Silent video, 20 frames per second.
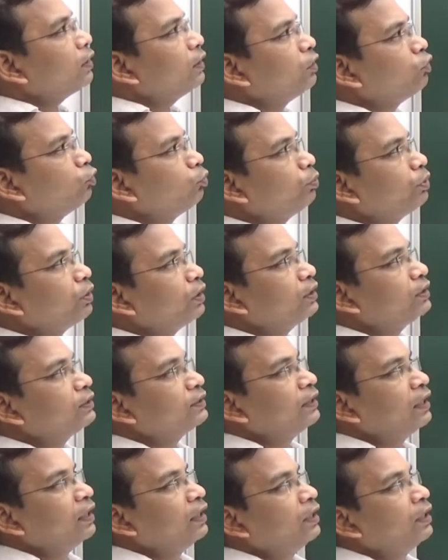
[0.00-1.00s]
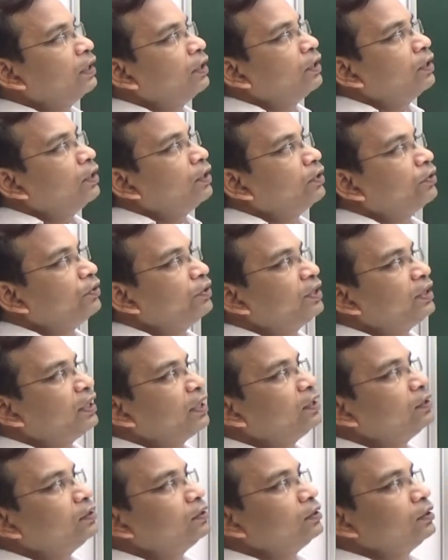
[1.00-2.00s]
numerals
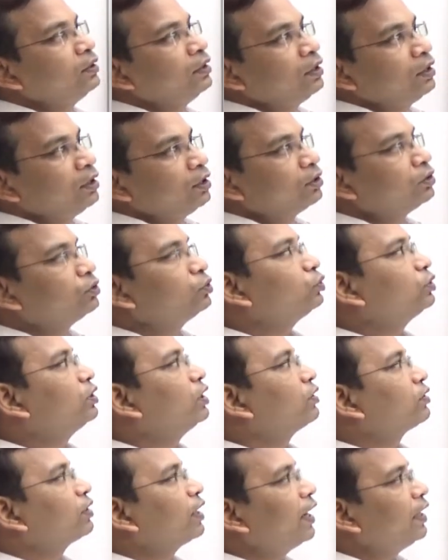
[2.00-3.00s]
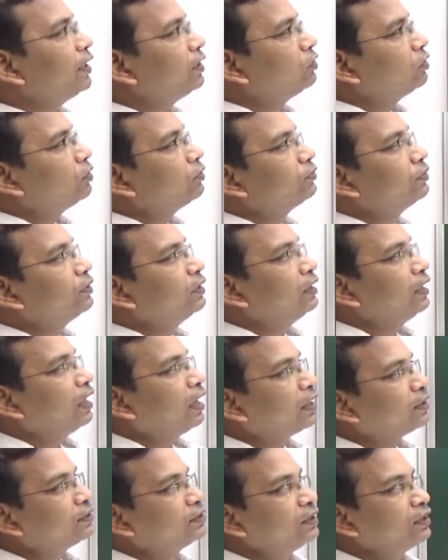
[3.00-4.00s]
written to the right of a
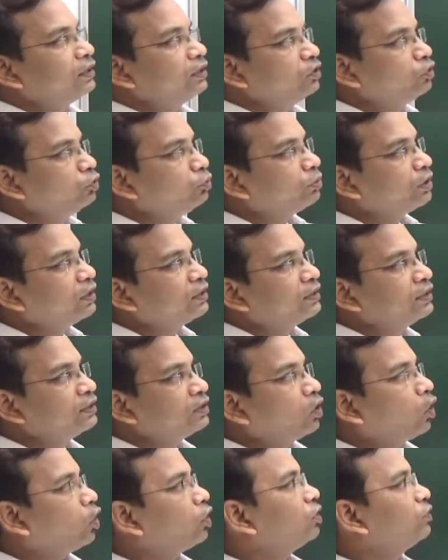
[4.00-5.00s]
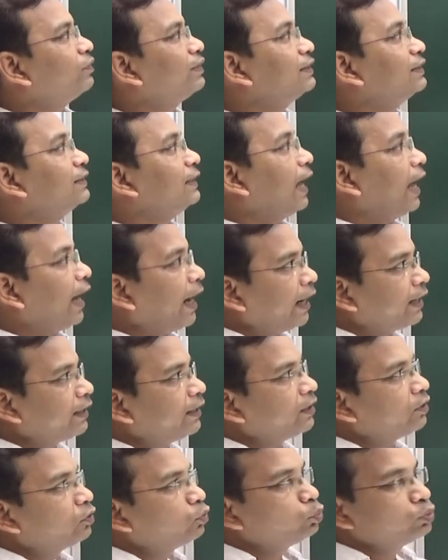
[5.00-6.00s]
larger numerals is always
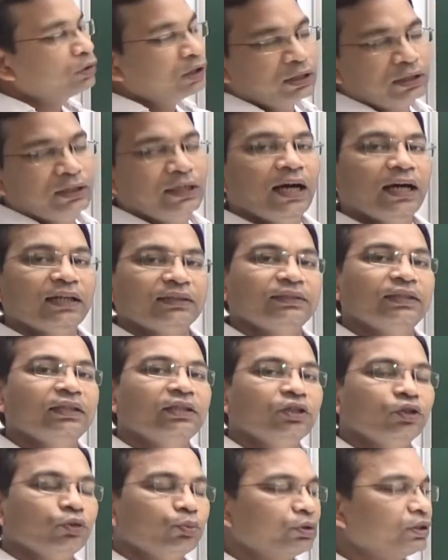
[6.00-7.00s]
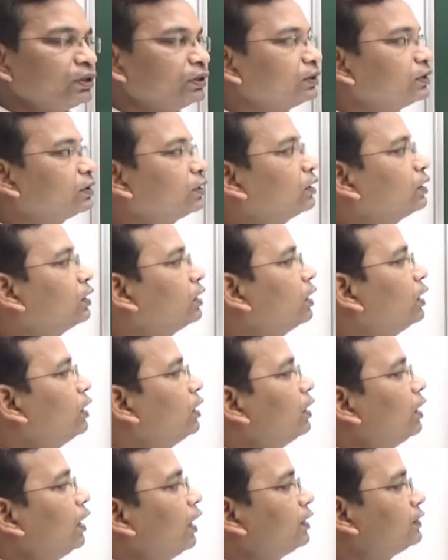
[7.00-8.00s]
added to the larger numerals.
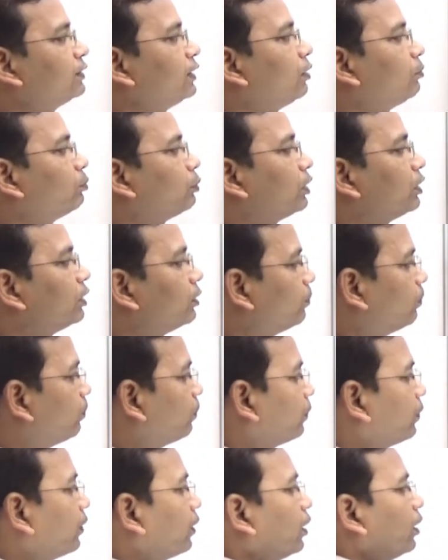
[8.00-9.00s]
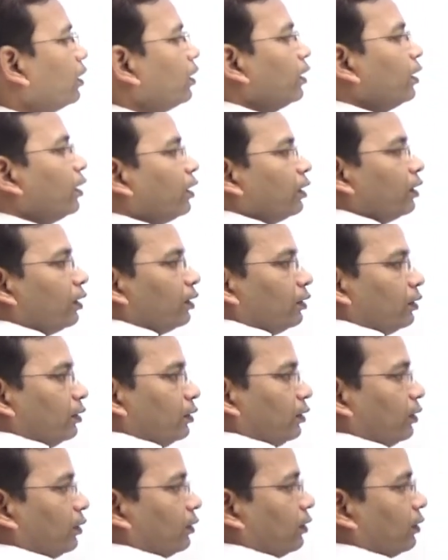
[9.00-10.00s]
Example,
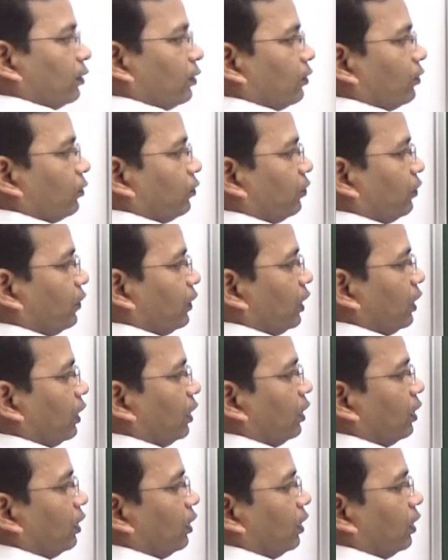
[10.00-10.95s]
here V